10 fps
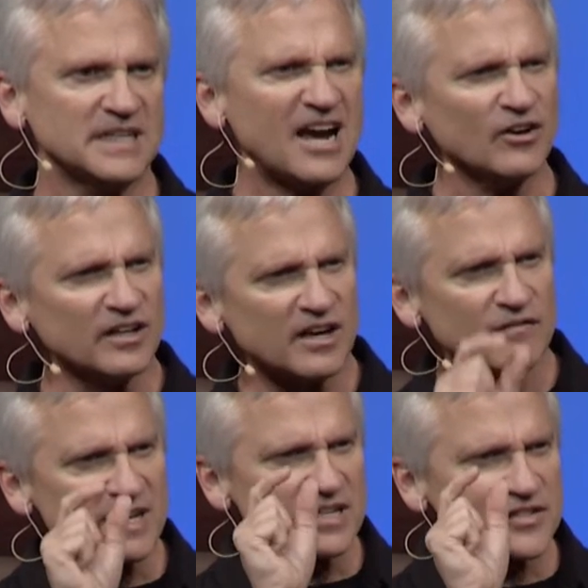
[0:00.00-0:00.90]
Our
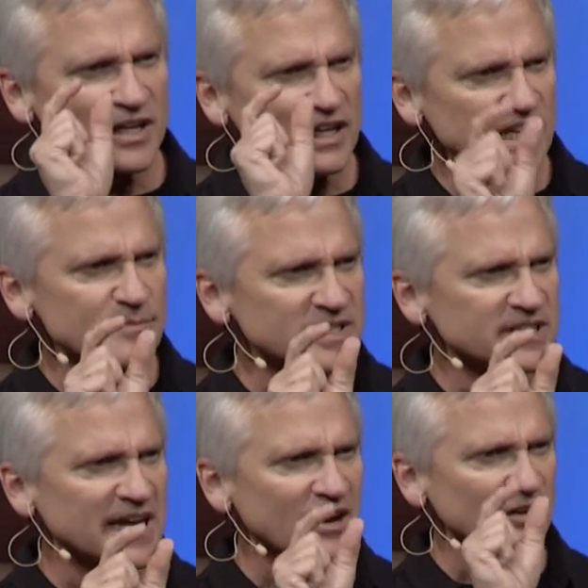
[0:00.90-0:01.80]
love is
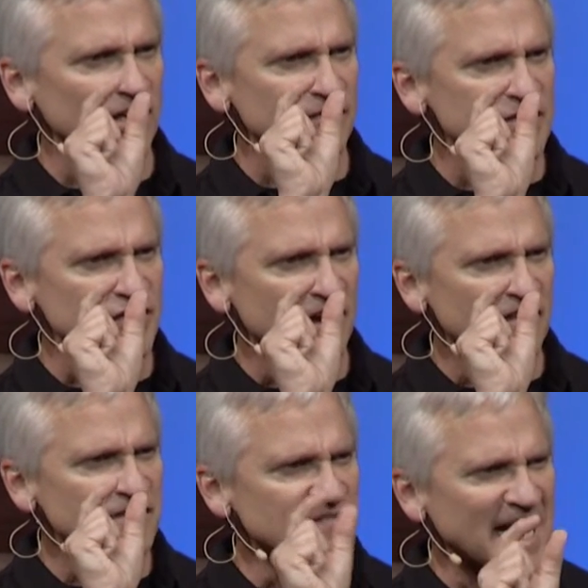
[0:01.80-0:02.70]
limited. Our love is
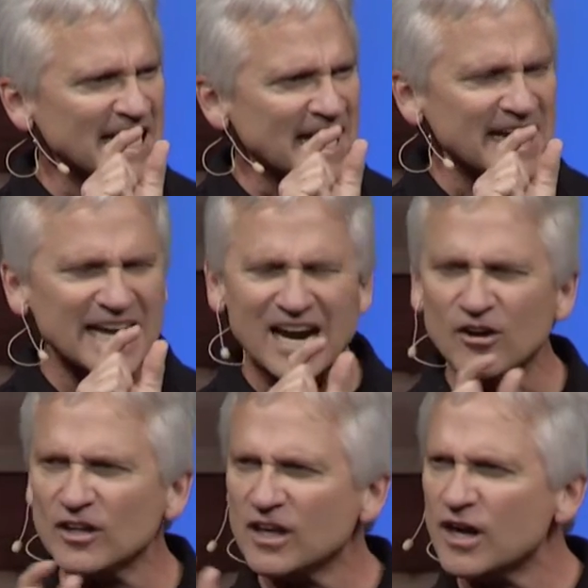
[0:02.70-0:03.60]
finite.
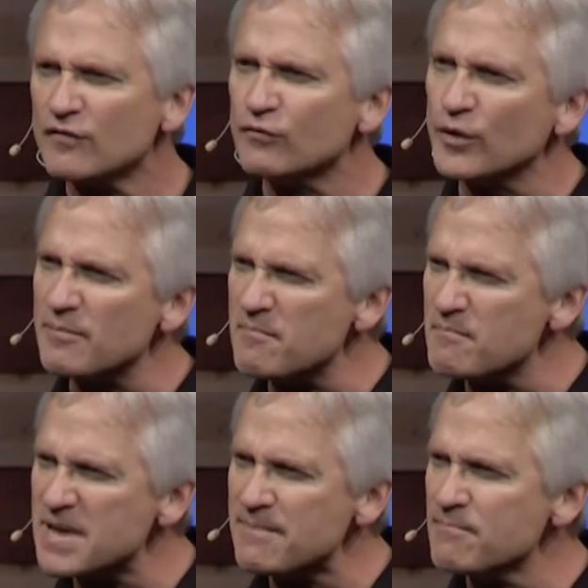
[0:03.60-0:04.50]
Our love
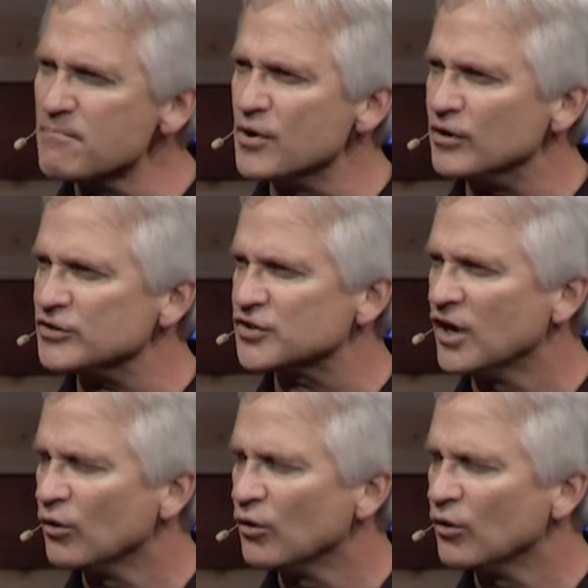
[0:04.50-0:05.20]
remembers